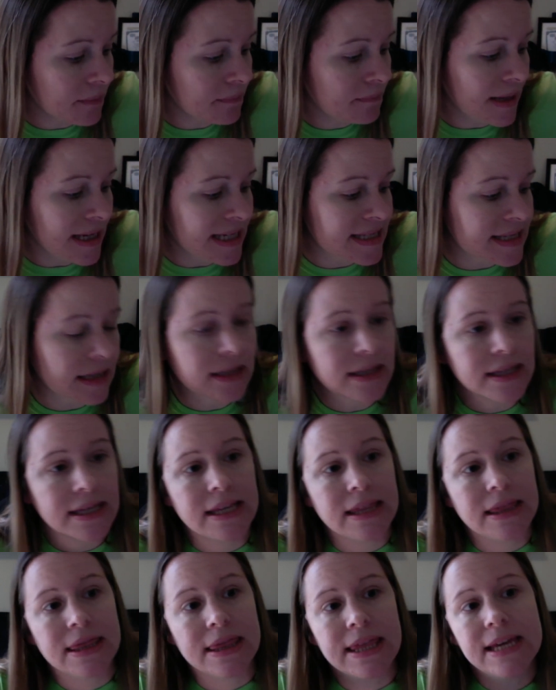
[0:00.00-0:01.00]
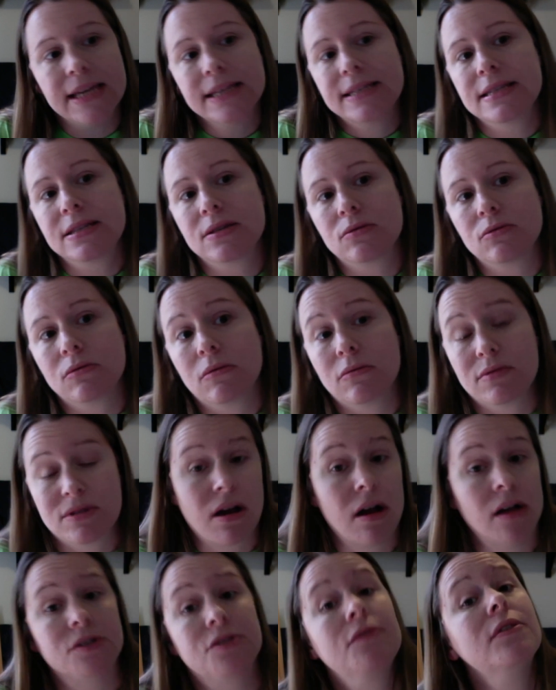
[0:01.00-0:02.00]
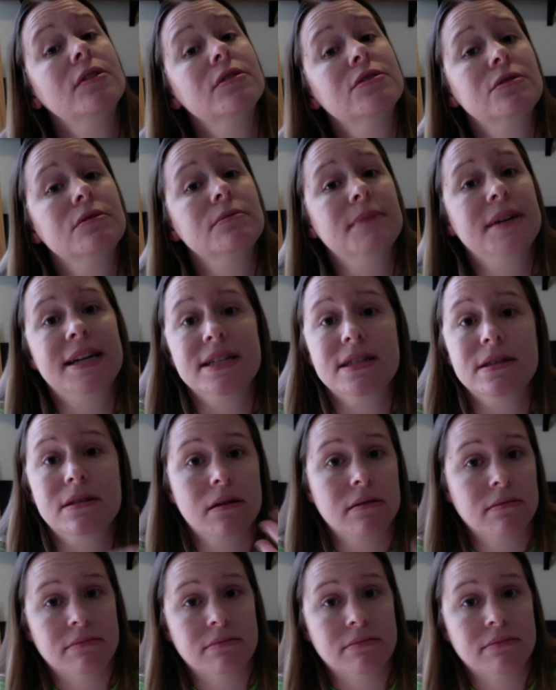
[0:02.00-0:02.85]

Basically, this was controversial because